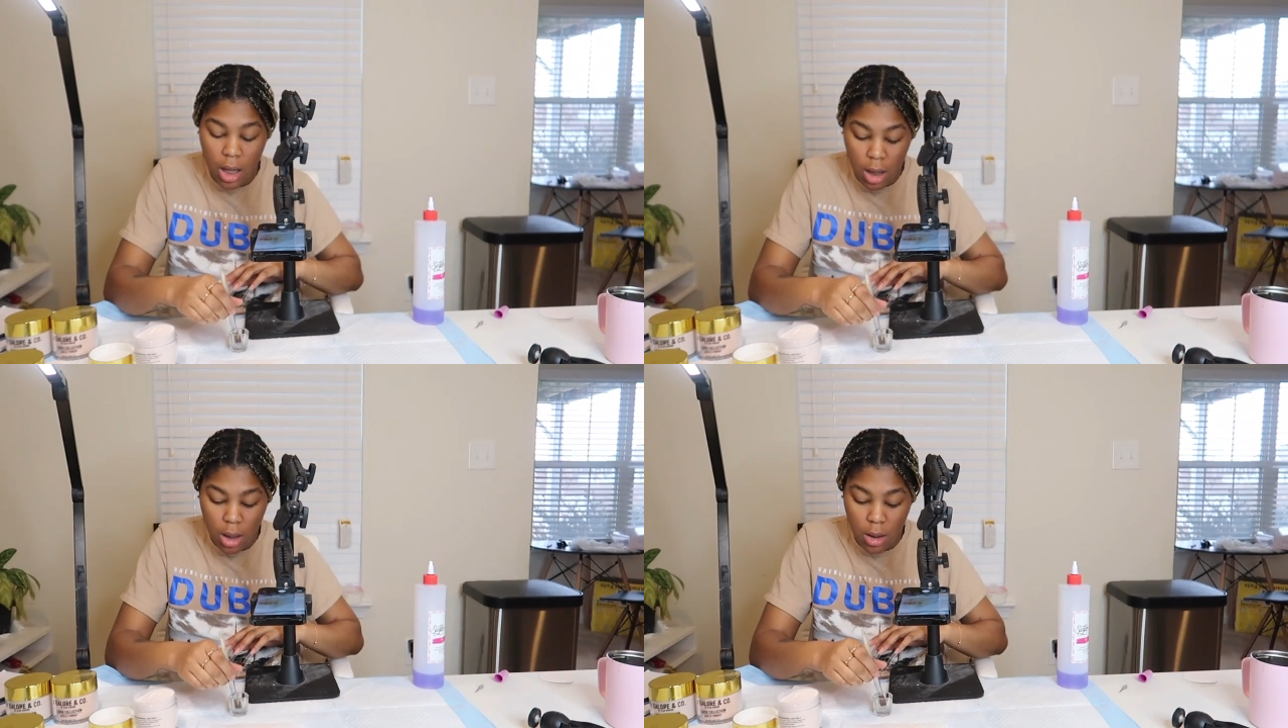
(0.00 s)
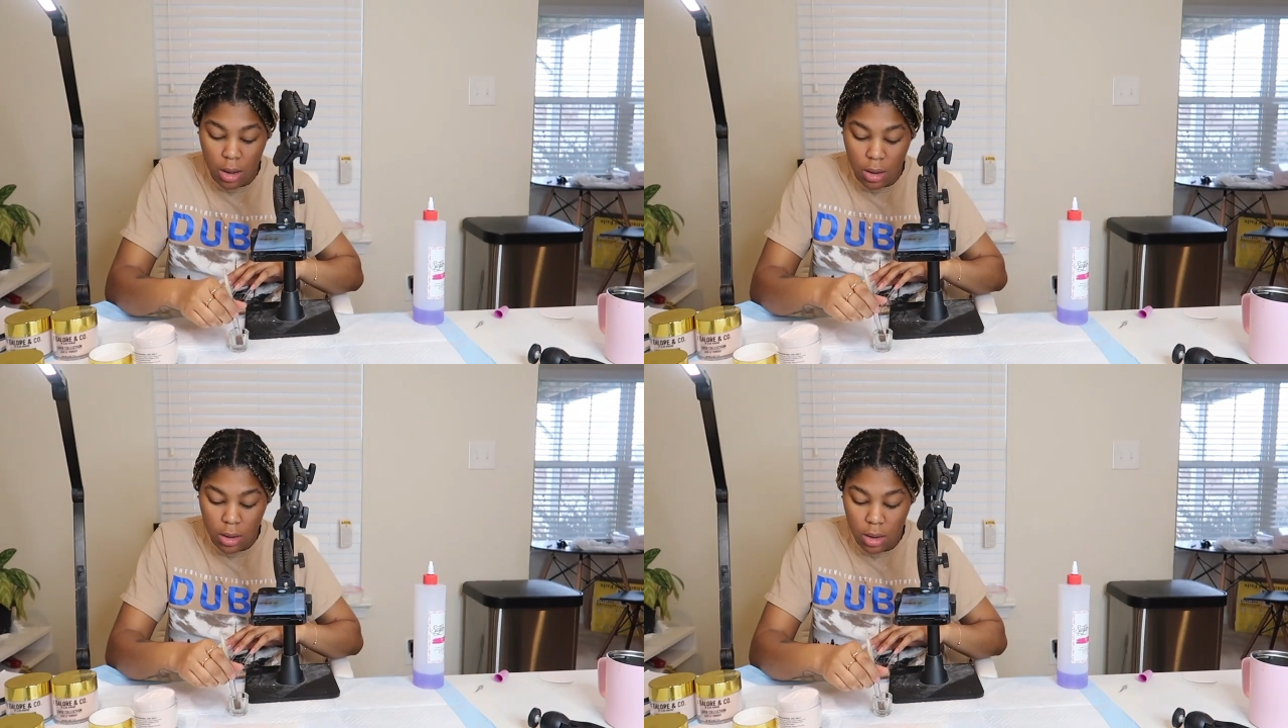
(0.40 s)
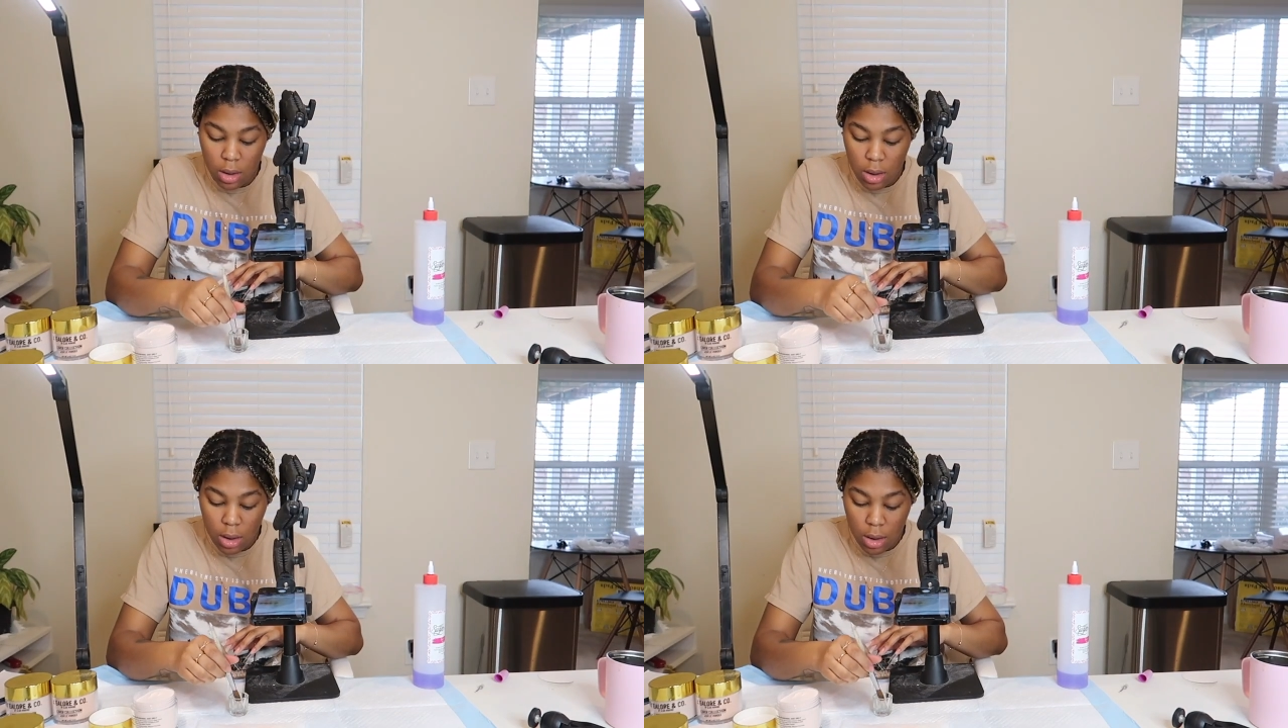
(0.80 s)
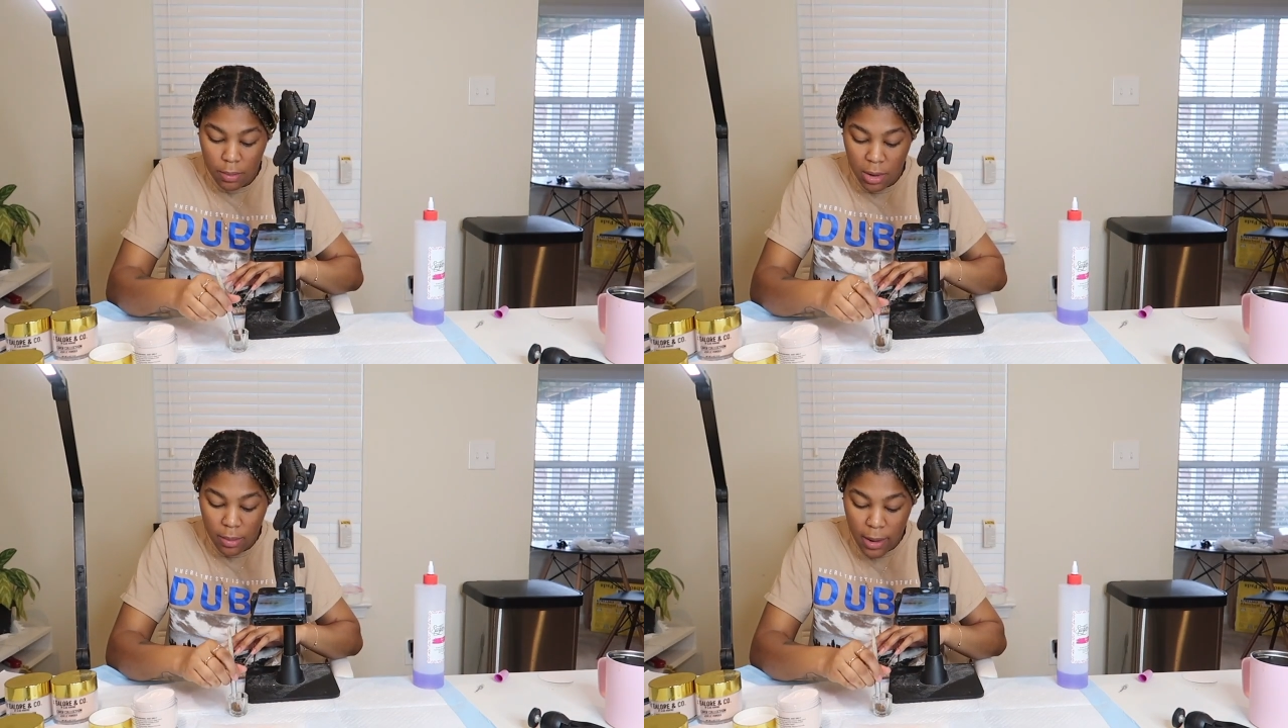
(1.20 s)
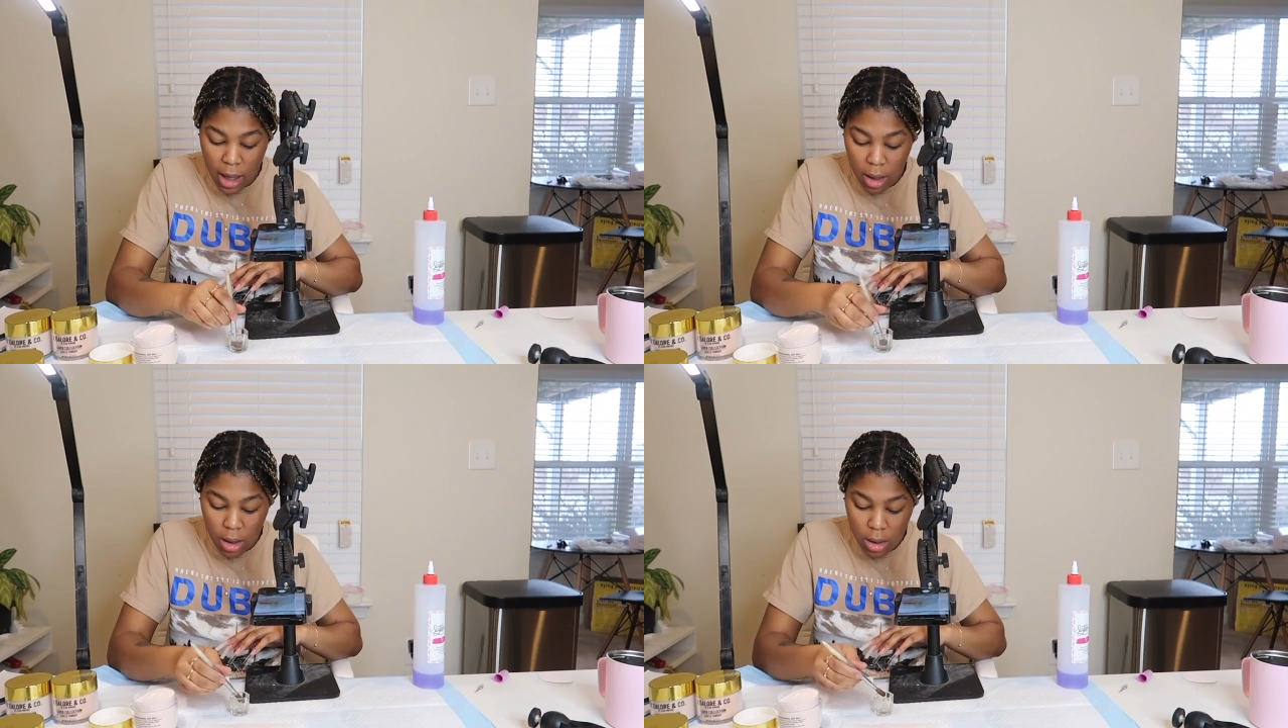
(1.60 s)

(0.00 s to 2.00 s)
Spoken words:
I'll be back.